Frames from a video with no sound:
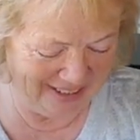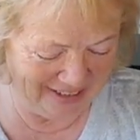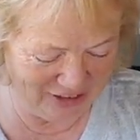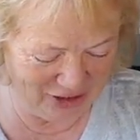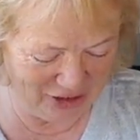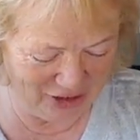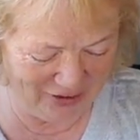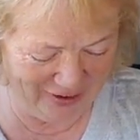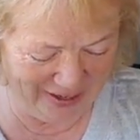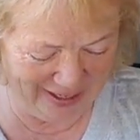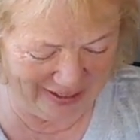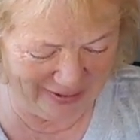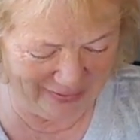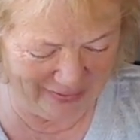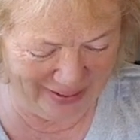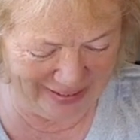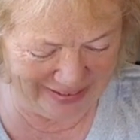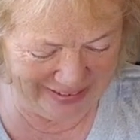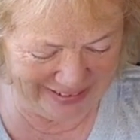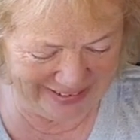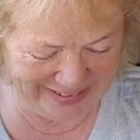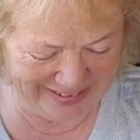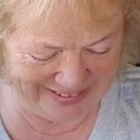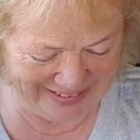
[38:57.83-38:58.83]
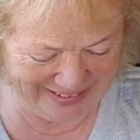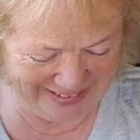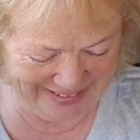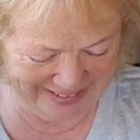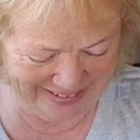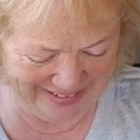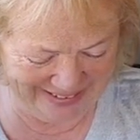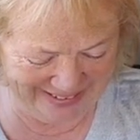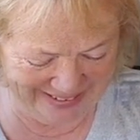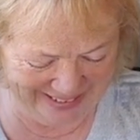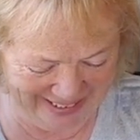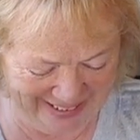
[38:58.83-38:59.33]
Let her get a voicemail.
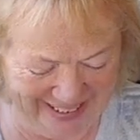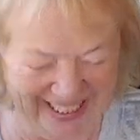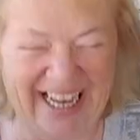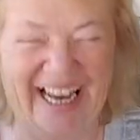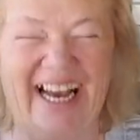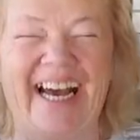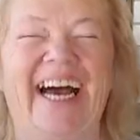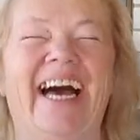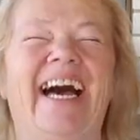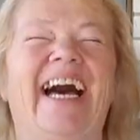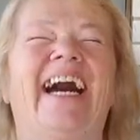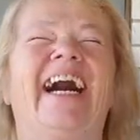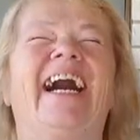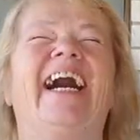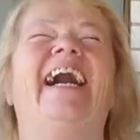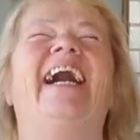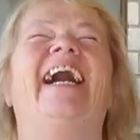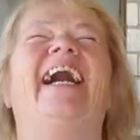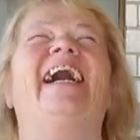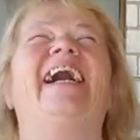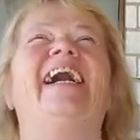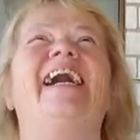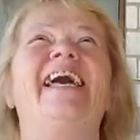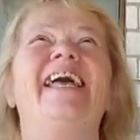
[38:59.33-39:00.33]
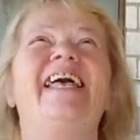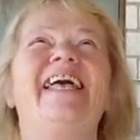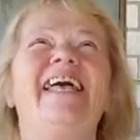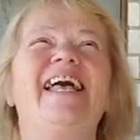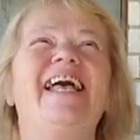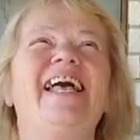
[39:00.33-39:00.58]
No, I'm just kidding.